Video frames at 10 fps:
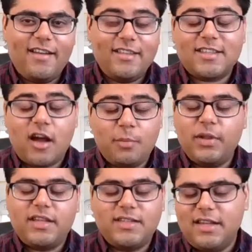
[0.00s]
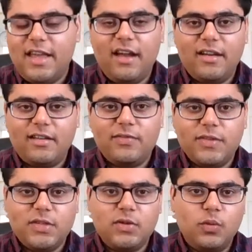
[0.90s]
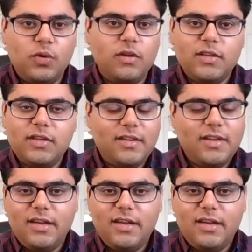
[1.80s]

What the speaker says: this complex and chaotic physical world.